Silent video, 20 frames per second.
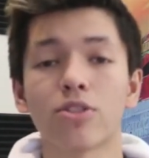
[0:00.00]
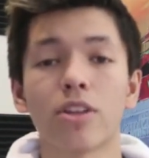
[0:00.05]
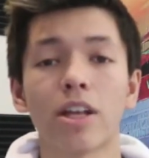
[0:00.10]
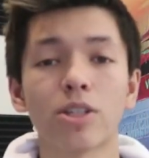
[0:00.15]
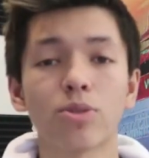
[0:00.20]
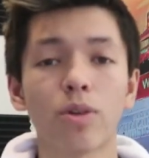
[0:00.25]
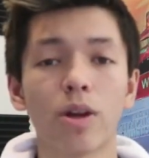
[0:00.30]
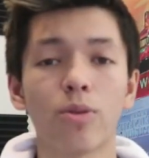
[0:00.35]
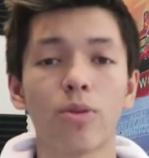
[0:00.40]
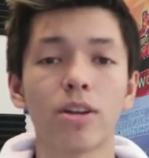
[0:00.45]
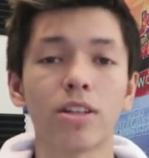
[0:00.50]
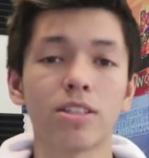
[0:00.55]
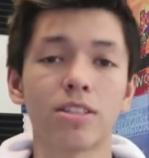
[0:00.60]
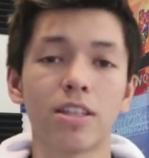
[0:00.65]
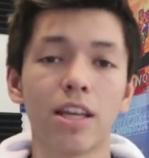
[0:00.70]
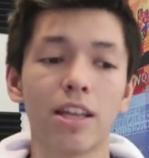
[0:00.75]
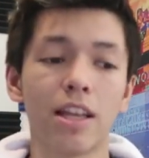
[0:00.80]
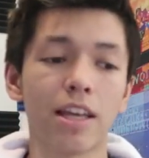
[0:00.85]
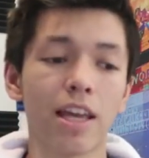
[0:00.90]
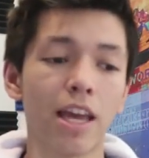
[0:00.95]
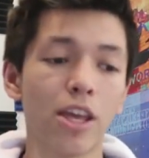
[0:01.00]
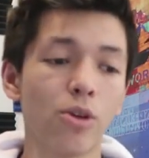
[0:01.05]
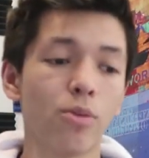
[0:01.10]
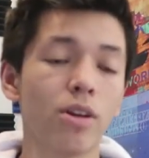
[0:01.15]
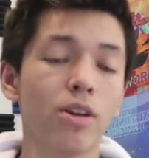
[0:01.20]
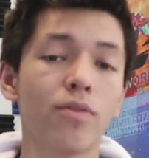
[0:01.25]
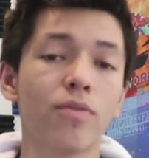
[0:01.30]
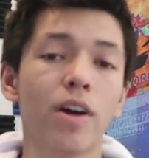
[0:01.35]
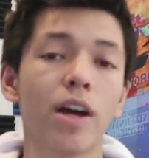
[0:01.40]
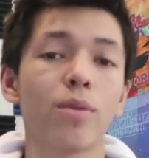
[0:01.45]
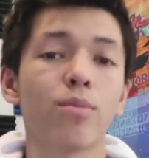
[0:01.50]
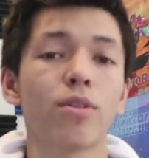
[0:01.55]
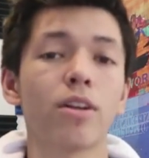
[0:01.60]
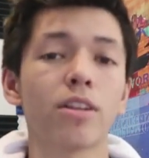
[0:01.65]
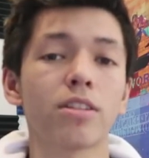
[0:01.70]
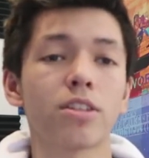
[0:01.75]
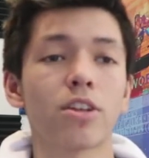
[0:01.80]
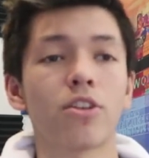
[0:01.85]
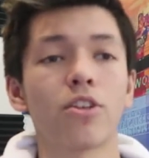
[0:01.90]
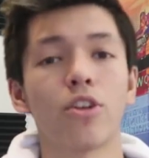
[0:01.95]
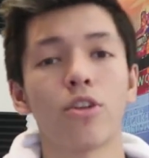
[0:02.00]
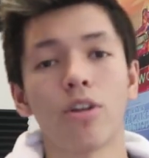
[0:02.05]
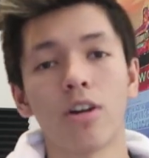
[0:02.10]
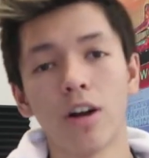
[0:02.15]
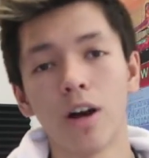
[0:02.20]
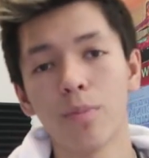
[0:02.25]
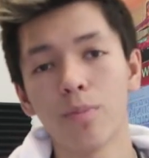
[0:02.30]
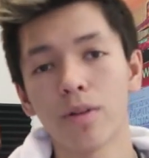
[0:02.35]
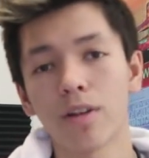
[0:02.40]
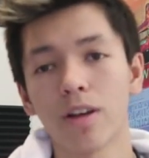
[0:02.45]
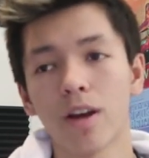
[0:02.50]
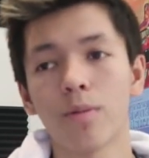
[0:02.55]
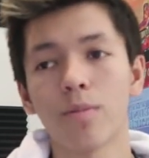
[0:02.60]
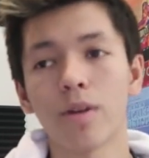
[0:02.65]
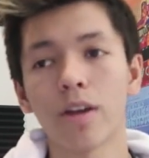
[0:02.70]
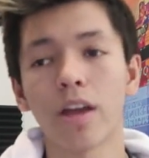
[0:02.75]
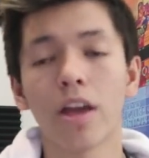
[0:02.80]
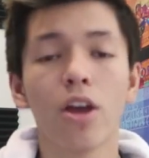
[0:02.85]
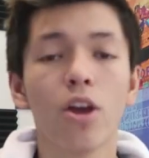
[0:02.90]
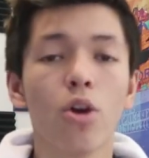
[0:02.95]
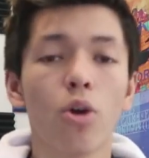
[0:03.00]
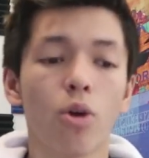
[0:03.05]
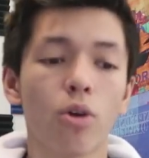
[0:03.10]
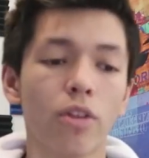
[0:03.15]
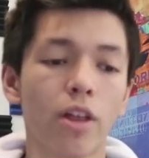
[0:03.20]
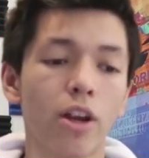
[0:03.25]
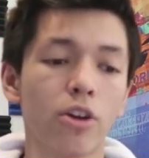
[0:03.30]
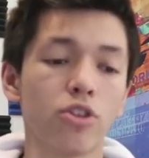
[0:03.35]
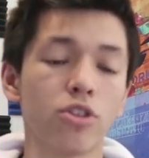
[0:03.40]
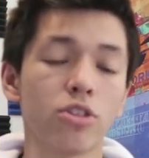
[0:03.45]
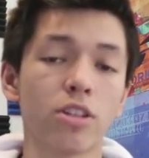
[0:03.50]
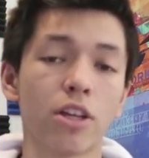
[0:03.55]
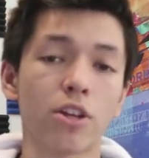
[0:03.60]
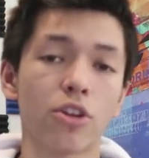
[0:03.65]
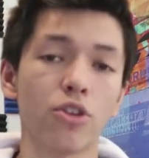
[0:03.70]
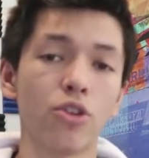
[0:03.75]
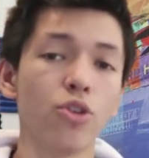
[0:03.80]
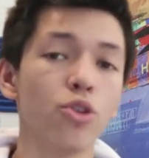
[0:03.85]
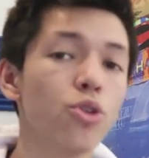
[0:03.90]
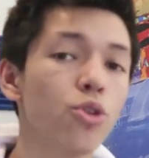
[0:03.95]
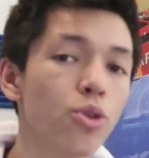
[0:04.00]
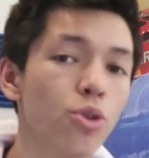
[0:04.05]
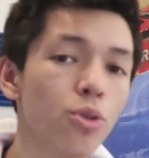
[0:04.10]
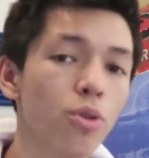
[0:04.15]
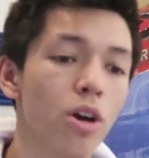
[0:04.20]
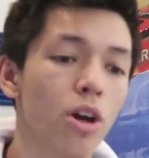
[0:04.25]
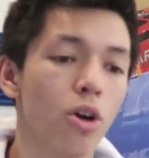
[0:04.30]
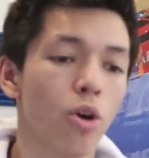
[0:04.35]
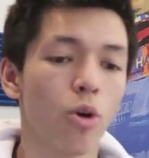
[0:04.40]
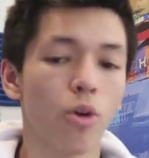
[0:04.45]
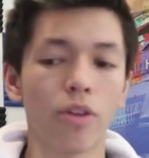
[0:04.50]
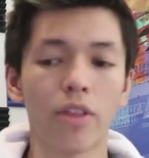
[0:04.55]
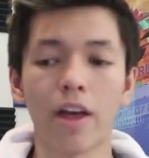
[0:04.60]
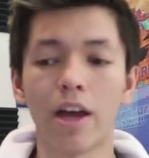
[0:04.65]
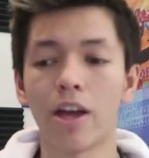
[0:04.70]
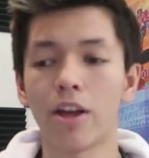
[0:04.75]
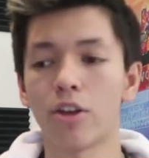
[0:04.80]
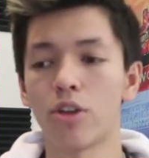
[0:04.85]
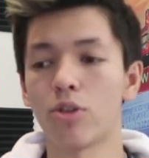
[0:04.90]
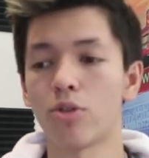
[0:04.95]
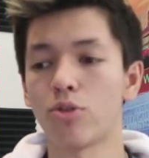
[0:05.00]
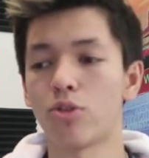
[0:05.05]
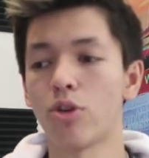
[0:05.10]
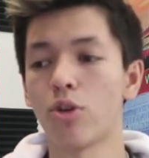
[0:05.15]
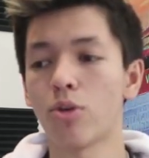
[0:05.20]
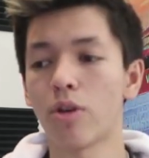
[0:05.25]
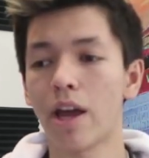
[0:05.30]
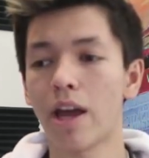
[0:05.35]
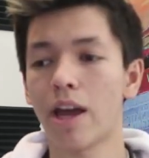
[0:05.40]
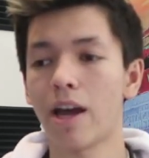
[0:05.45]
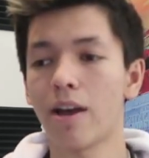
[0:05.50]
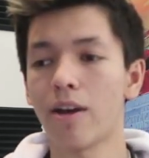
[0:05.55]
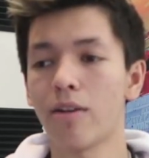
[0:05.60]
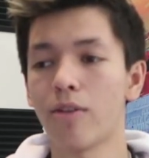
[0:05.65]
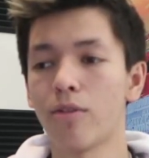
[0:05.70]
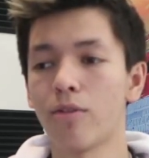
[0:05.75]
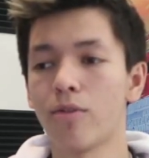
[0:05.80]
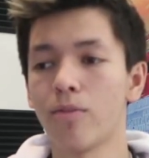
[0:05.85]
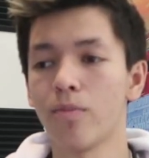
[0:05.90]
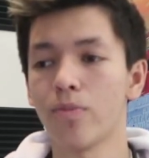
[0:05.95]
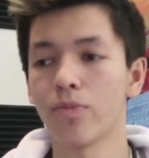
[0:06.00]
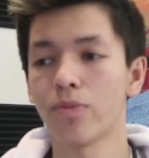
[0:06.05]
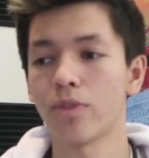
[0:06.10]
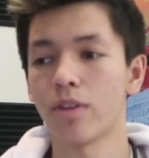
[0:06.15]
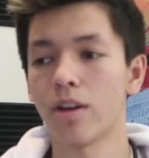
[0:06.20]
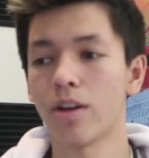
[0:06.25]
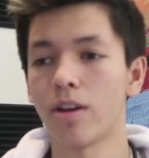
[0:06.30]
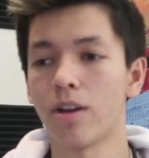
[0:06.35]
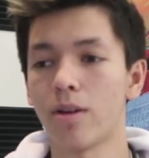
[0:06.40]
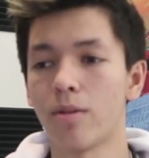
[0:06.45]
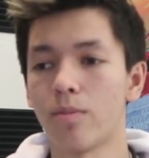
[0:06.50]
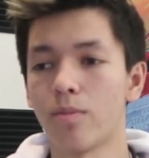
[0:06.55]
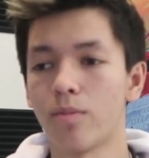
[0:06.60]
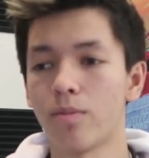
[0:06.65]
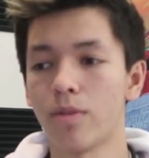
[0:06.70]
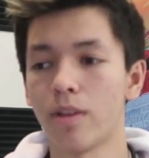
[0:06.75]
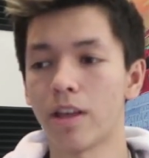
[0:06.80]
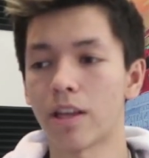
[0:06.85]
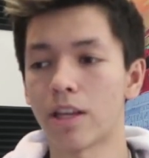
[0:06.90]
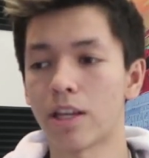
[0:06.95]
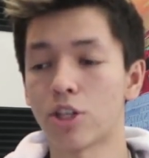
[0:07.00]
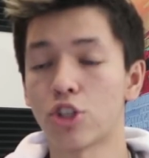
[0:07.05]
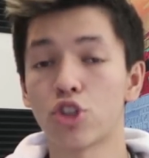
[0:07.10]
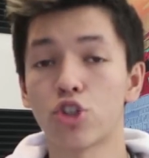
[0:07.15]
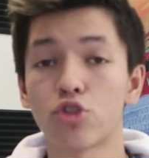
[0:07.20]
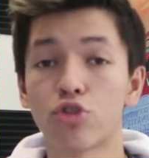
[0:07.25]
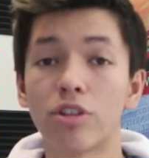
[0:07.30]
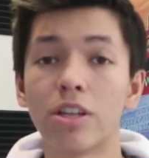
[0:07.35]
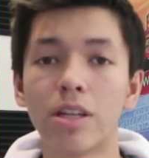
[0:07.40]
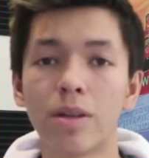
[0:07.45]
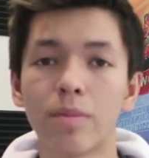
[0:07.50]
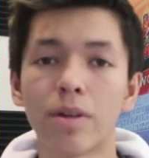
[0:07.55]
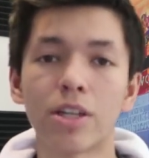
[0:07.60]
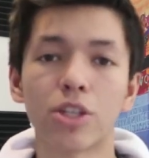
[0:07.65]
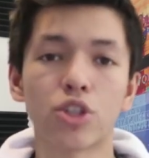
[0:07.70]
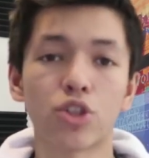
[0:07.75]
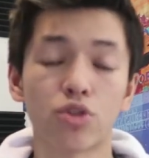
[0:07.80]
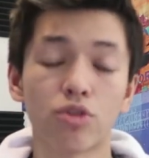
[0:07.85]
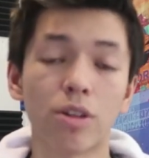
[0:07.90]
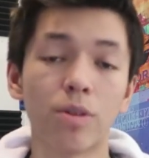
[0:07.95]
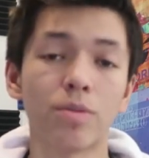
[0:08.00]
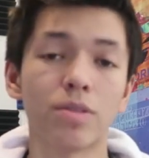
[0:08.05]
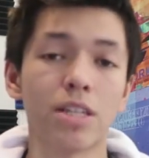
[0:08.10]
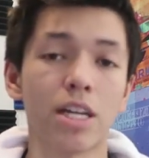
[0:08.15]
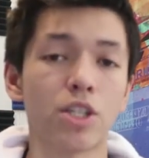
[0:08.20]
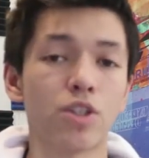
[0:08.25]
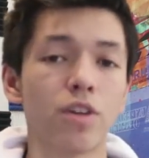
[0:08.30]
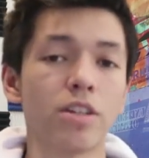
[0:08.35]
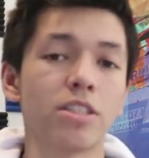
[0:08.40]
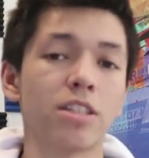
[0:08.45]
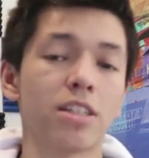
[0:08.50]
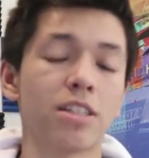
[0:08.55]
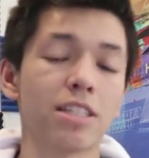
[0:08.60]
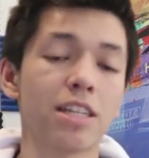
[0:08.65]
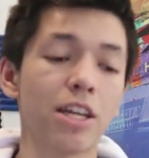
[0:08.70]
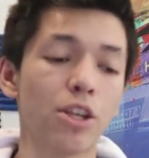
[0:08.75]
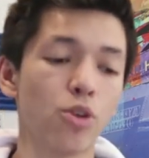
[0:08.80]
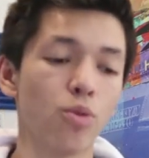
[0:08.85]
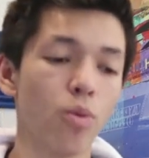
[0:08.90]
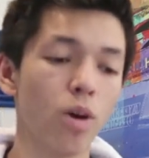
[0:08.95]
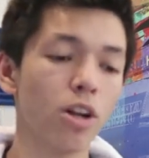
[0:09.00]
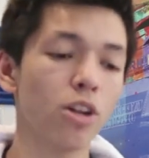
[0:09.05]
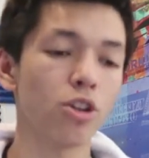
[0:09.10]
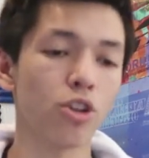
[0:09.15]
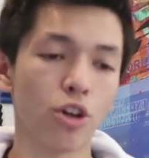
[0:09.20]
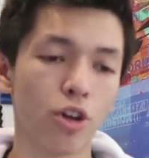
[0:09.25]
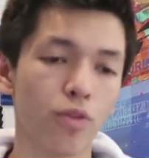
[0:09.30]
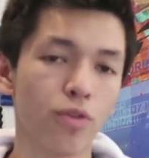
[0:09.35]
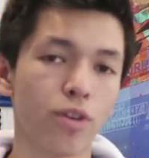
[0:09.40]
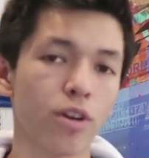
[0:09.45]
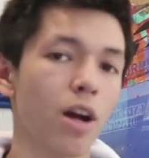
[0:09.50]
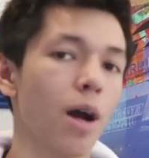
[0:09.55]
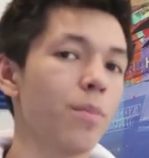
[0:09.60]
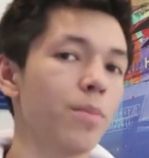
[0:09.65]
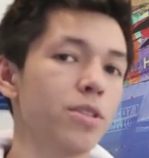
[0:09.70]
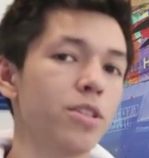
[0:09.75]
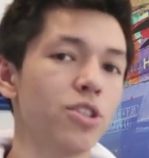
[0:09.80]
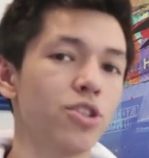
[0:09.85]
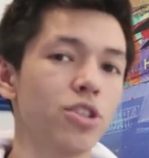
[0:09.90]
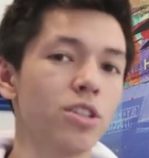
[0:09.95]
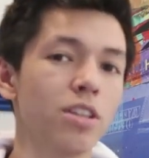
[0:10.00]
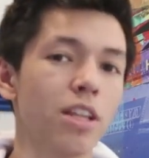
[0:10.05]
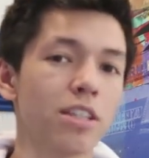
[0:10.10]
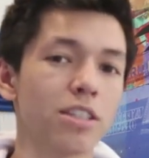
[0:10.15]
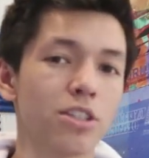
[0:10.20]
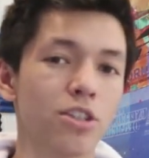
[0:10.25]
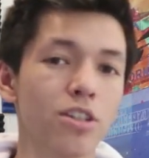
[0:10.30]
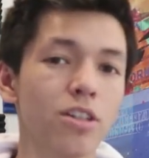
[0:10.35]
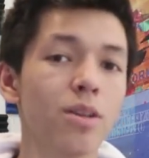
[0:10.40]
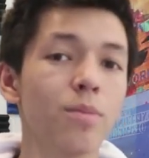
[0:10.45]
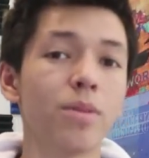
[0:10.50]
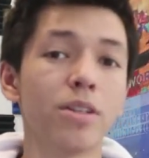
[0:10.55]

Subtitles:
So that's why I want to say, like, hey, you want to find products that are, you know, up and coming, or that are just like new, or that, you know, don't have like extreme saturation, because again, you want to look for competition. That's good.